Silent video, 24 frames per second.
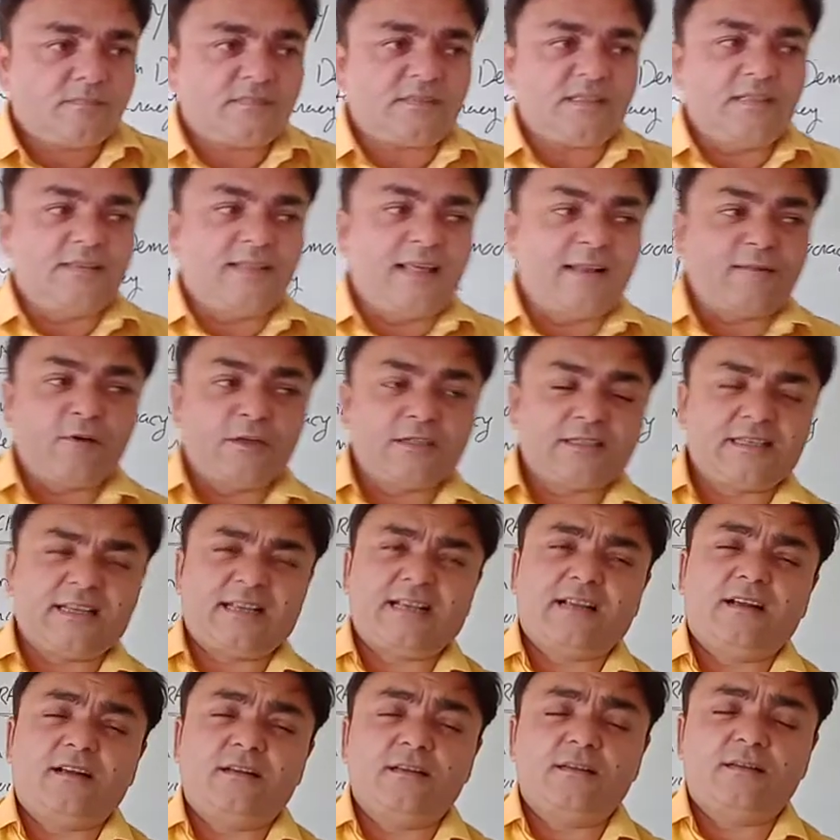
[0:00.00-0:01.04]
There was
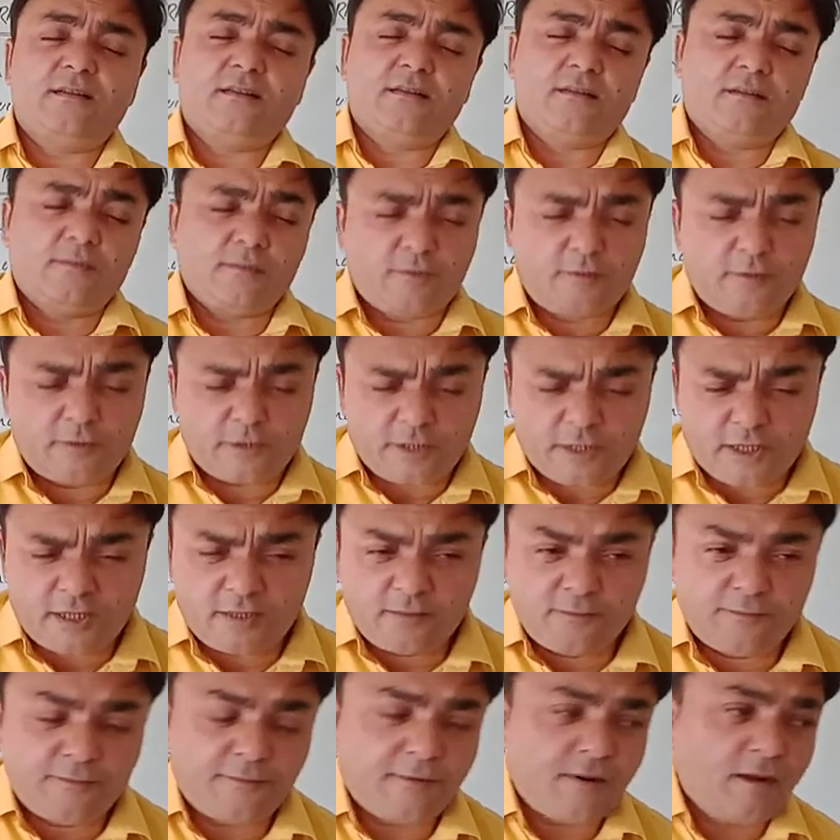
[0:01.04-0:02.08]
a
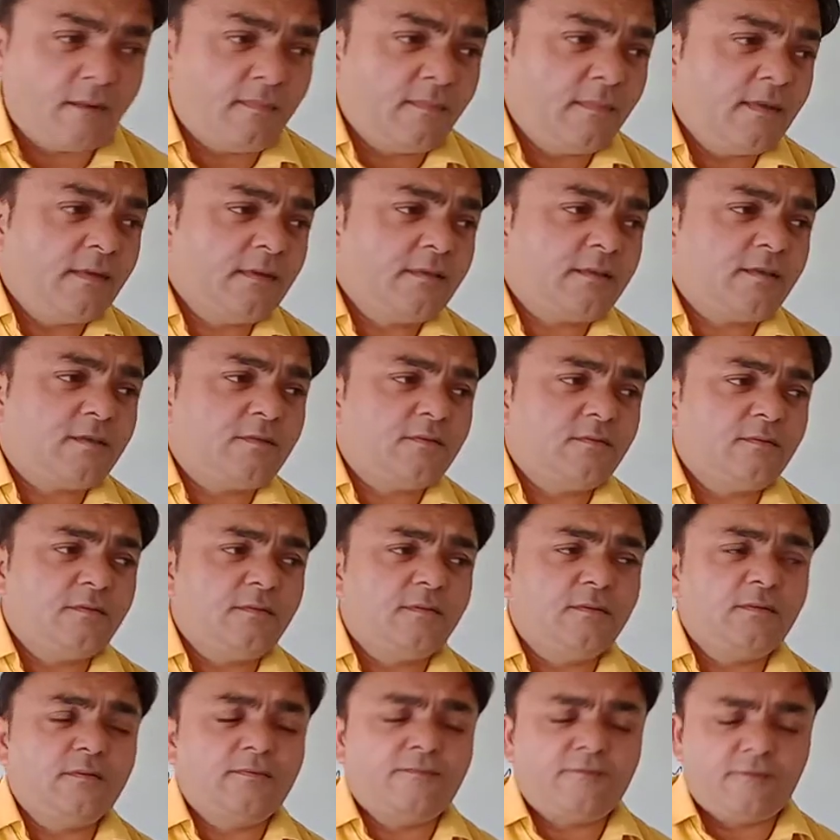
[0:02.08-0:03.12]
question from
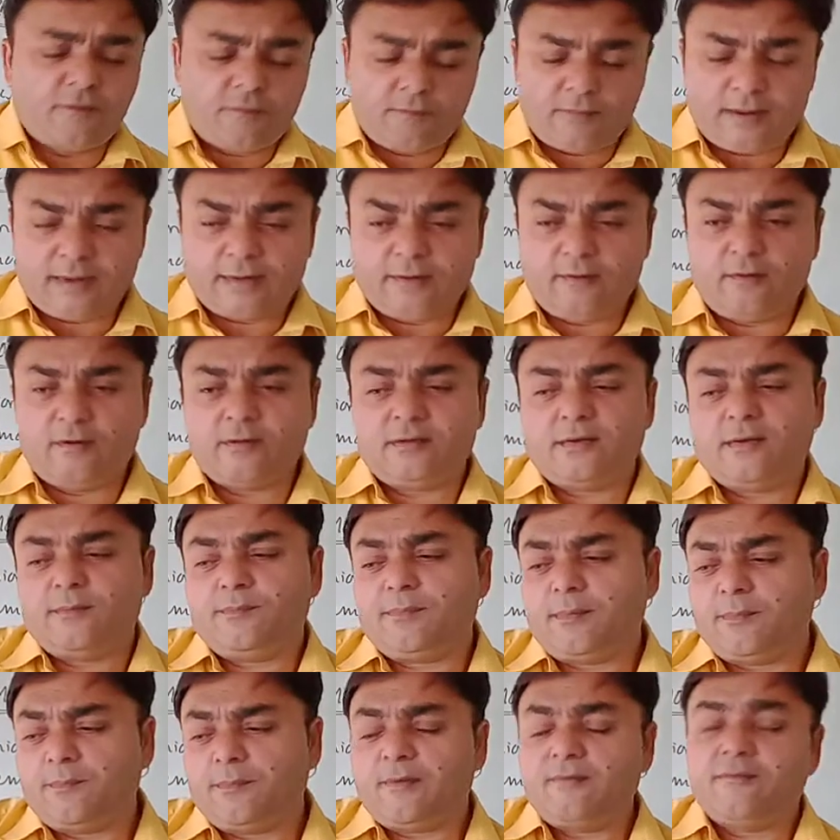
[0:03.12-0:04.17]
my daughter,
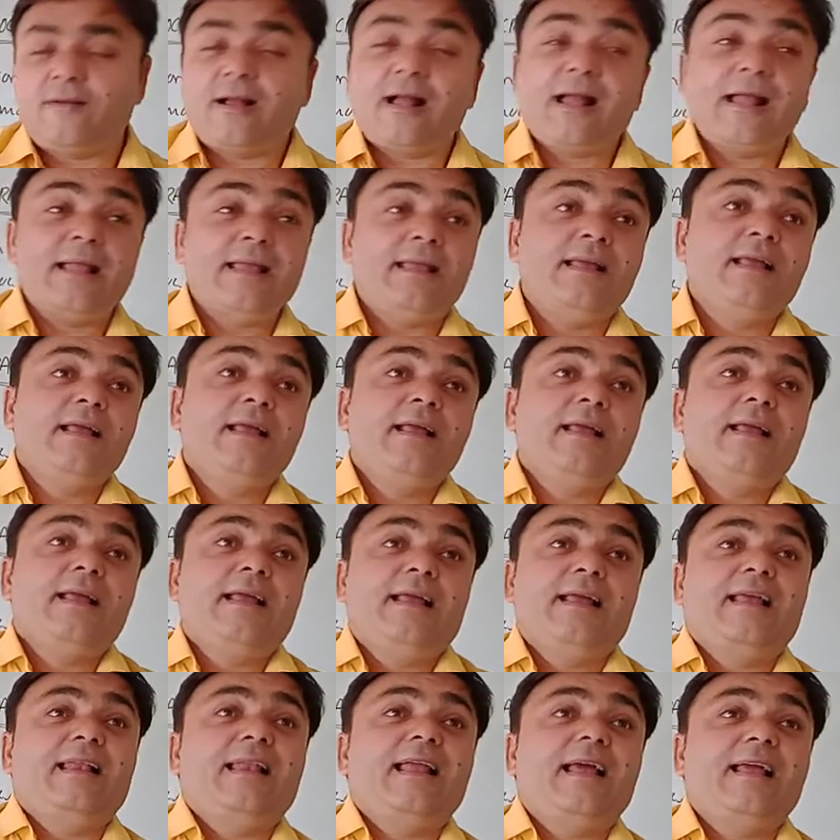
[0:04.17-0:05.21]
Papa, why
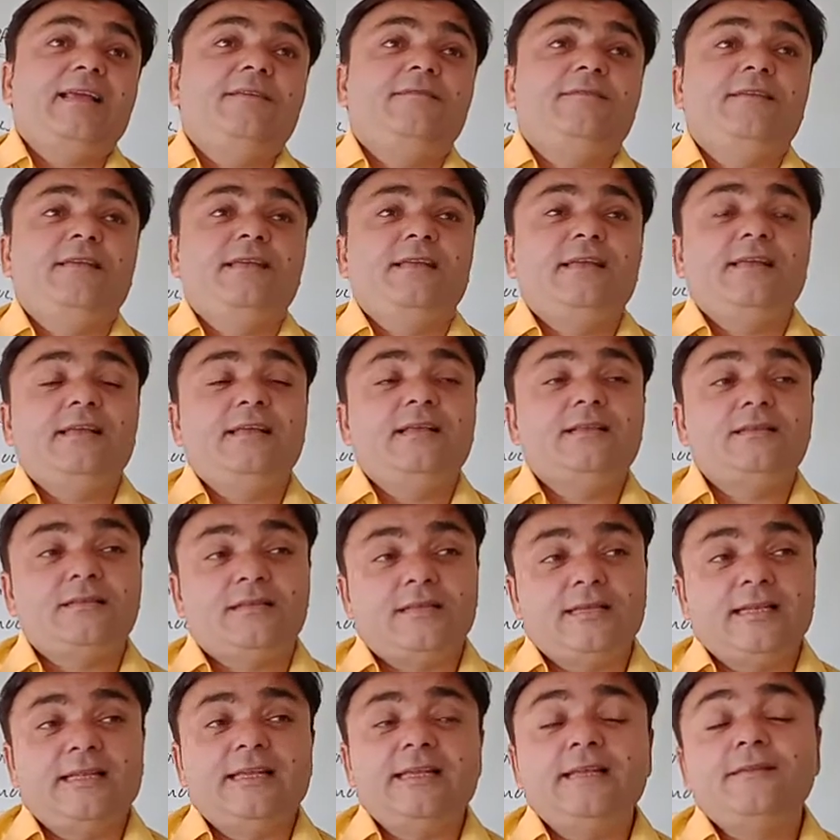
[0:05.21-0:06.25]
LIV is
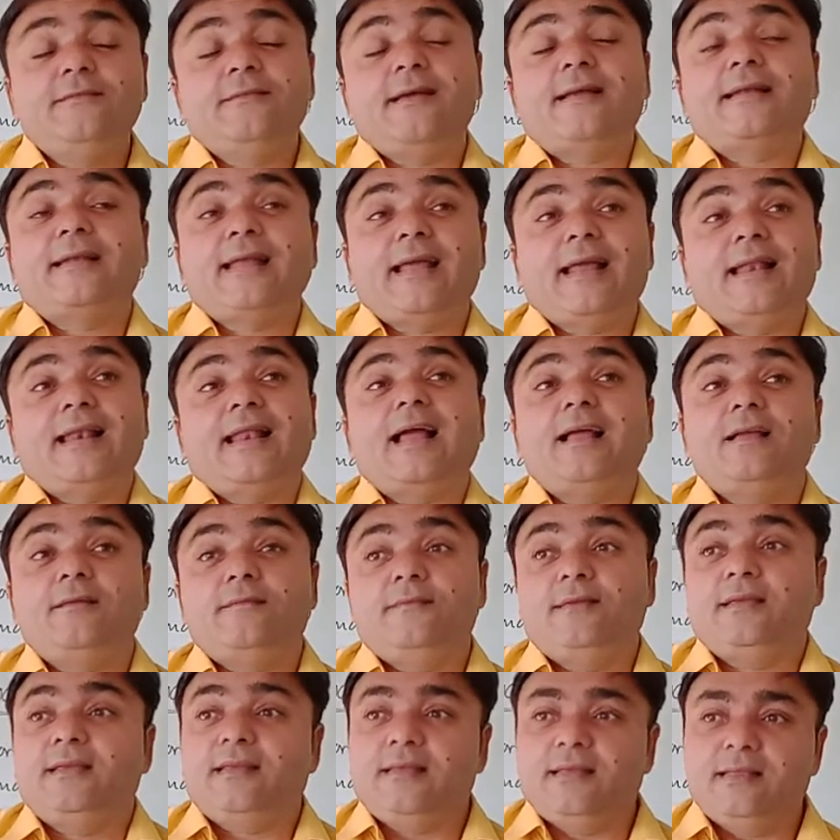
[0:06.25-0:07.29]
live and
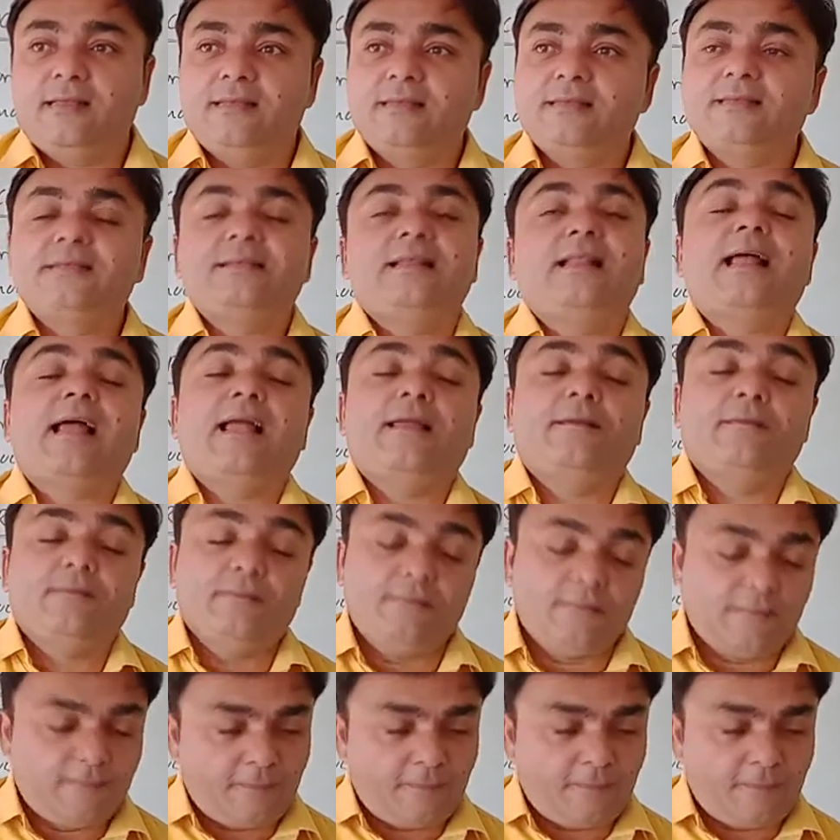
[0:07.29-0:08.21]
LIV is live?